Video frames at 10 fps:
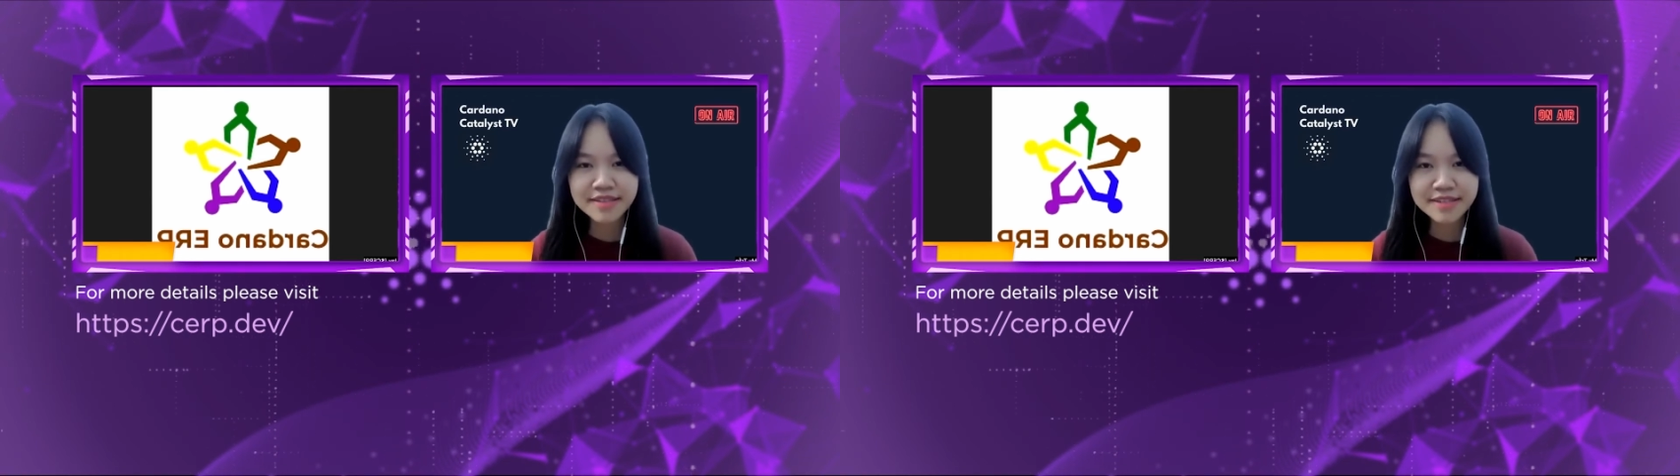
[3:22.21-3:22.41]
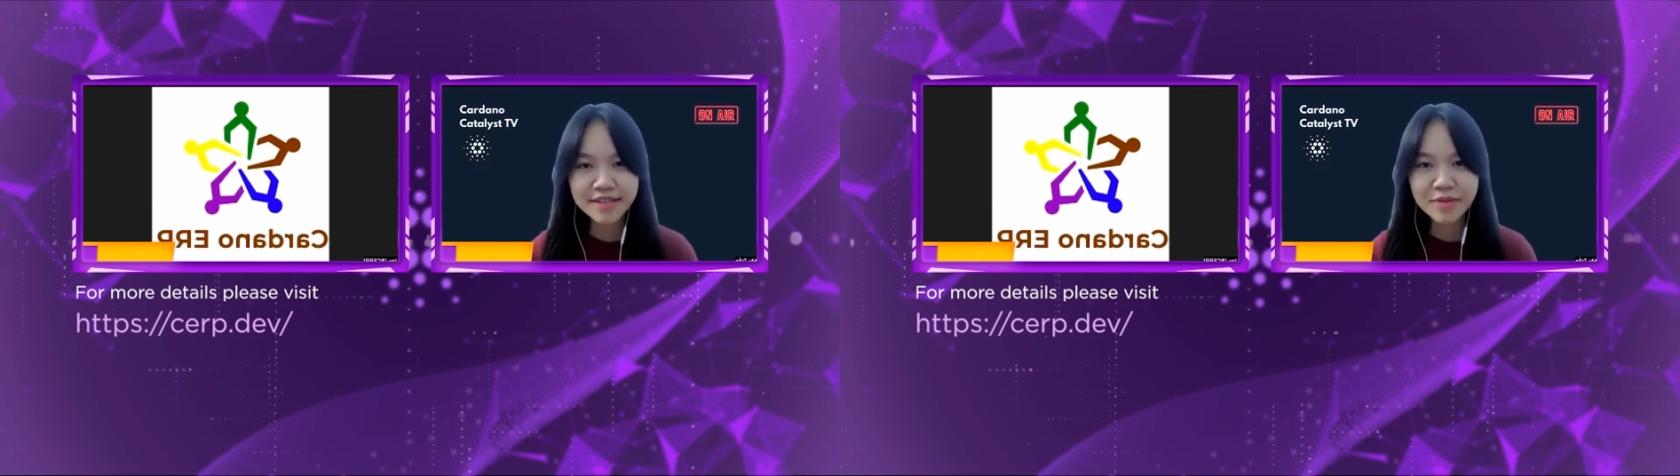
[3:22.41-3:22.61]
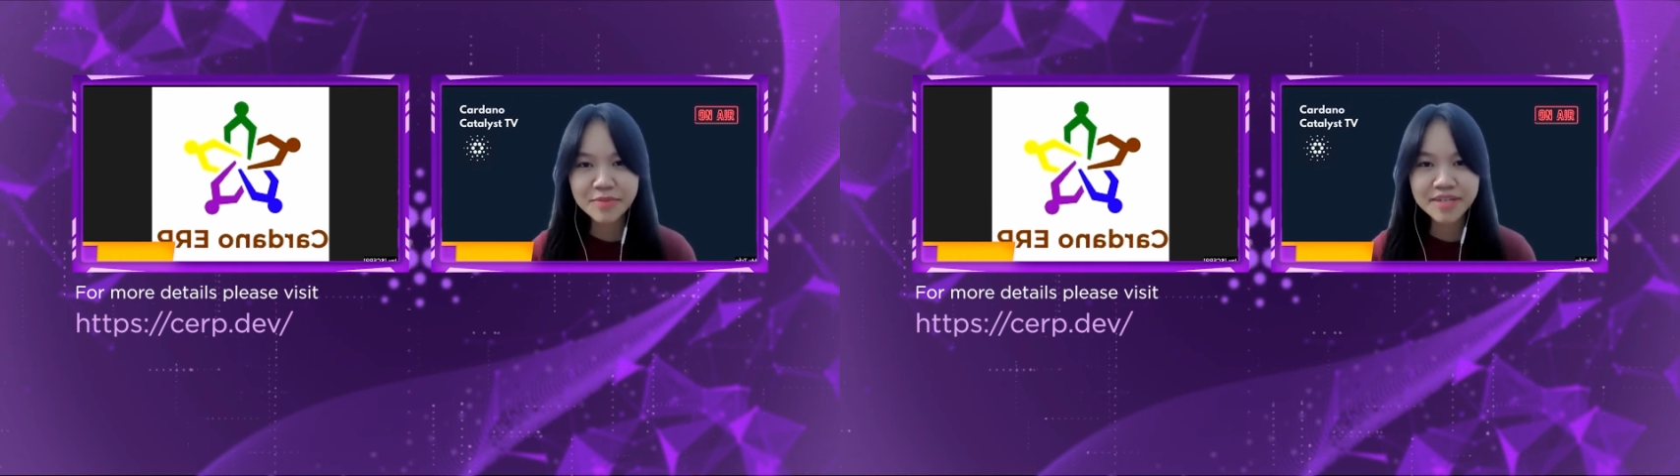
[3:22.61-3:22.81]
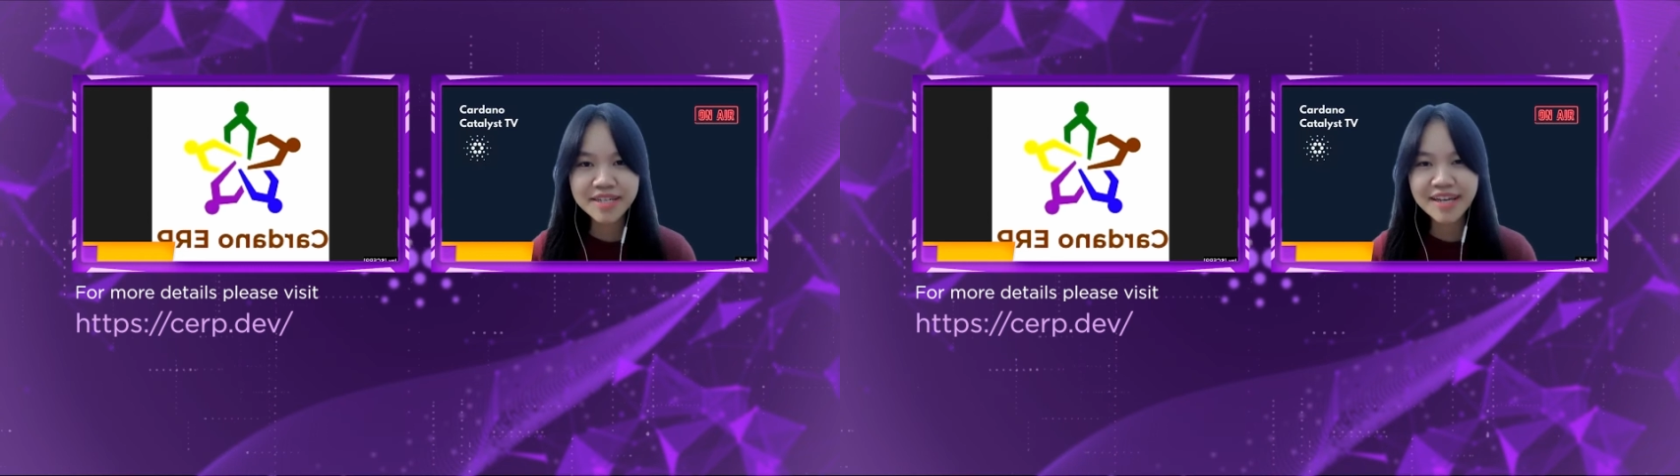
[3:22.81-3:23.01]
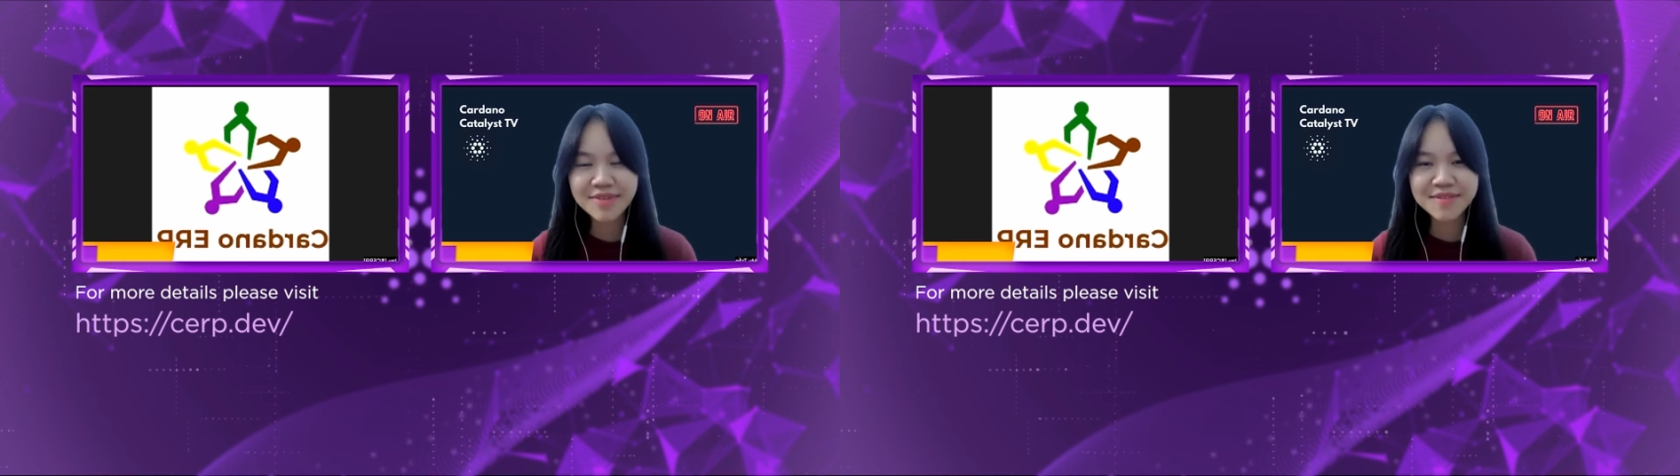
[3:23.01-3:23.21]
and
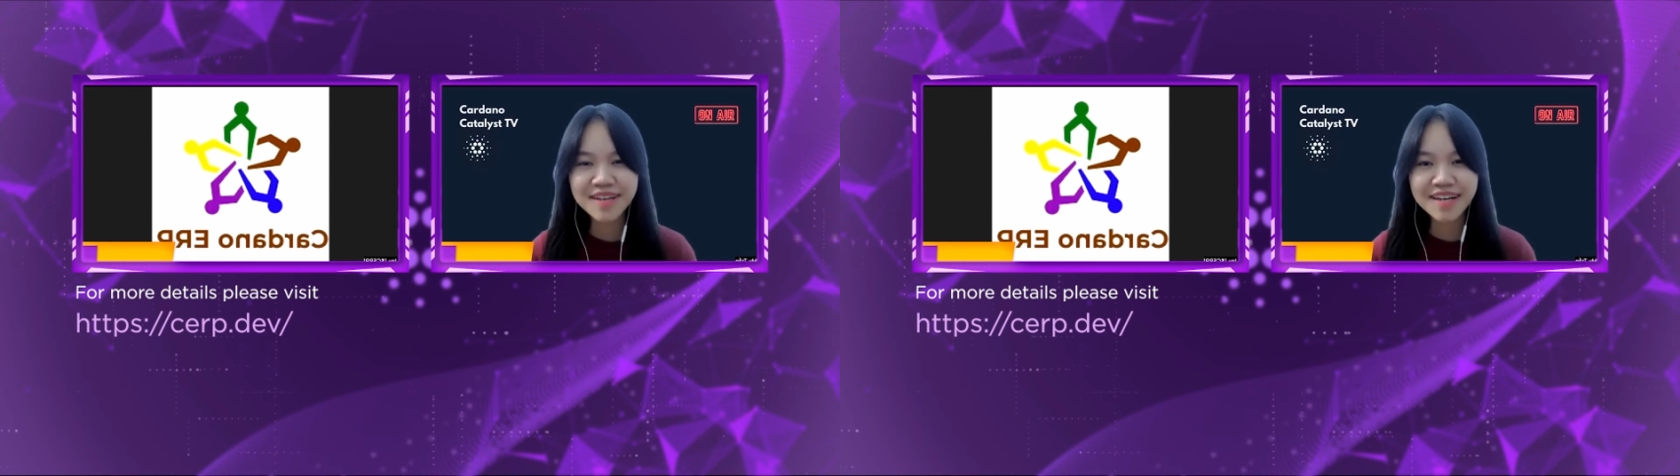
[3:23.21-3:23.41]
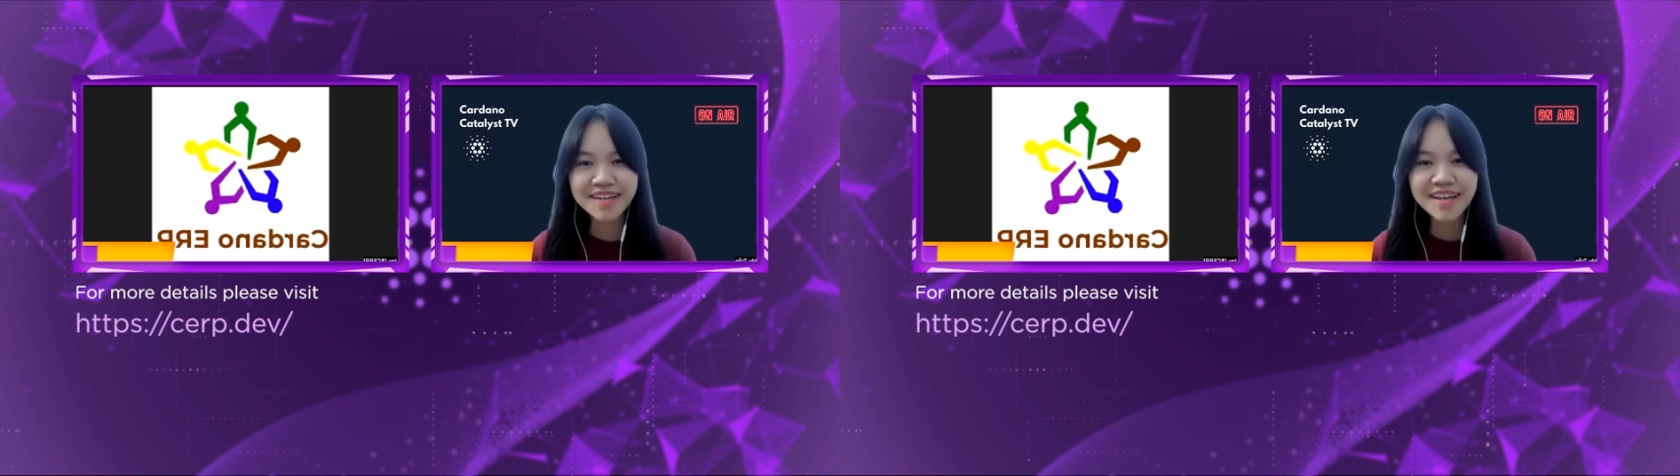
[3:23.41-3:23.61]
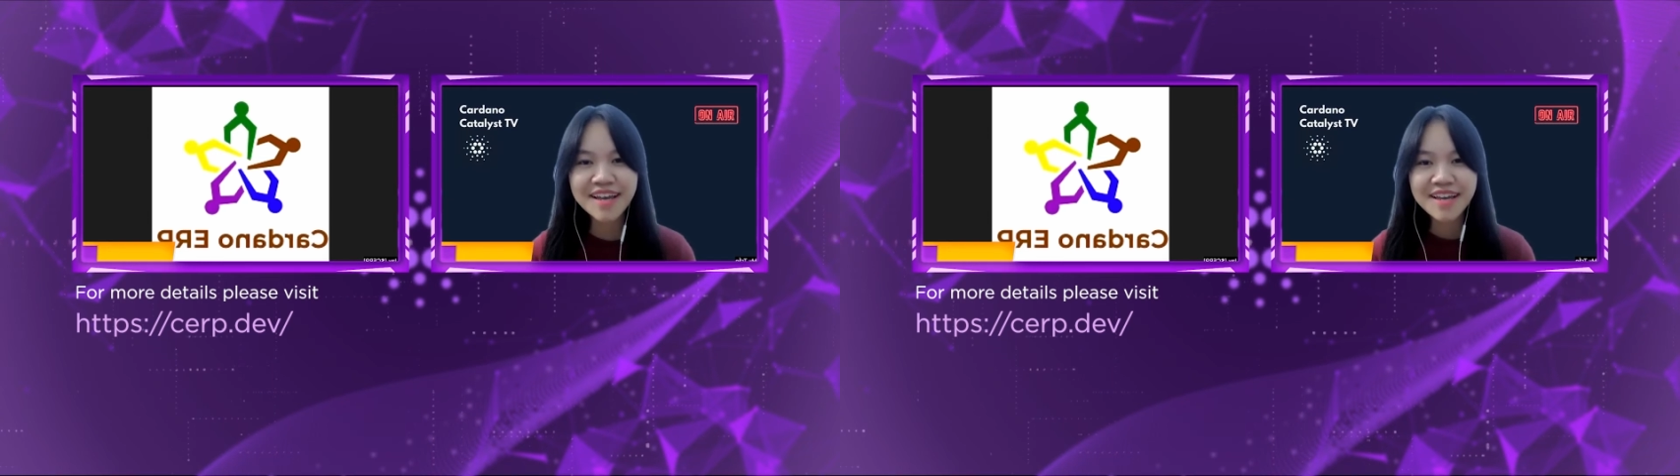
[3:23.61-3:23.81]
company outside,